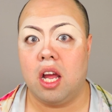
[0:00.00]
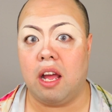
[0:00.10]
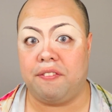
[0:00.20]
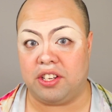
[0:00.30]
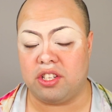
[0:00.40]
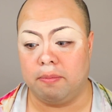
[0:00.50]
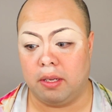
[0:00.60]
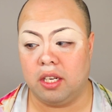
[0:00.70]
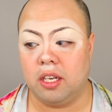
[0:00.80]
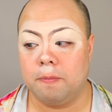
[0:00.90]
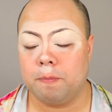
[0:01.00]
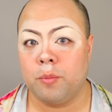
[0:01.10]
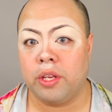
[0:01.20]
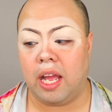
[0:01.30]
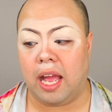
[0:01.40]
a fisherman,
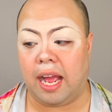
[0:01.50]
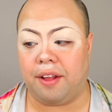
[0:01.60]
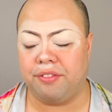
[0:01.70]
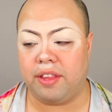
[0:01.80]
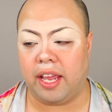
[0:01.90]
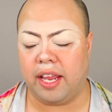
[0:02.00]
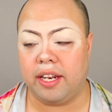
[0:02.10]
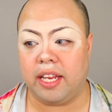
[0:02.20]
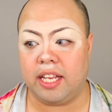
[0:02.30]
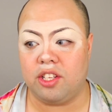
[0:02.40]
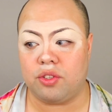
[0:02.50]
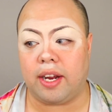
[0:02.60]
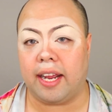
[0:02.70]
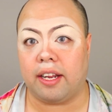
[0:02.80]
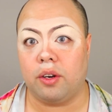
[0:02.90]
and then in
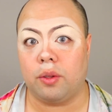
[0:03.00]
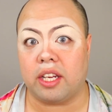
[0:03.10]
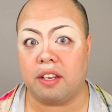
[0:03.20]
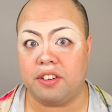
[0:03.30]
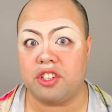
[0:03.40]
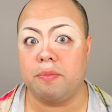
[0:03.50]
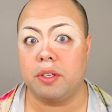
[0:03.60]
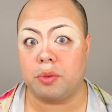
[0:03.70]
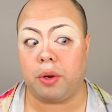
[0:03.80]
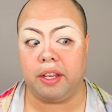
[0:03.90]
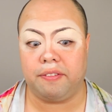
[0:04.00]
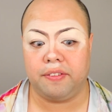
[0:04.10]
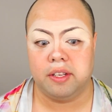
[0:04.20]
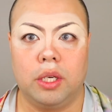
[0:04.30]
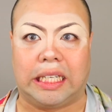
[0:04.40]
drag I look like a fisherman's wife.
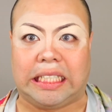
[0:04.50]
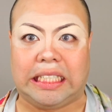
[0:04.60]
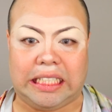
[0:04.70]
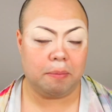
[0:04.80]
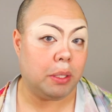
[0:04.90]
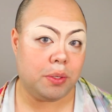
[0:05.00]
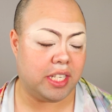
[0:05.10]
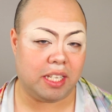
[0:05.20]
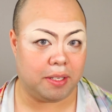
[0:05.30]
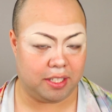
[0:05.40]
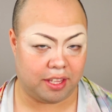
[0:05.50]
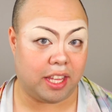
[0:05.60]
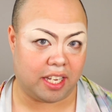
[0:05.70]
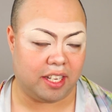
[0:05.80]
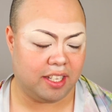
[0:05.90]
Beauty, but
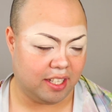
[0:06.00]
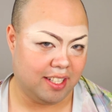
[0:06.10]
thicker.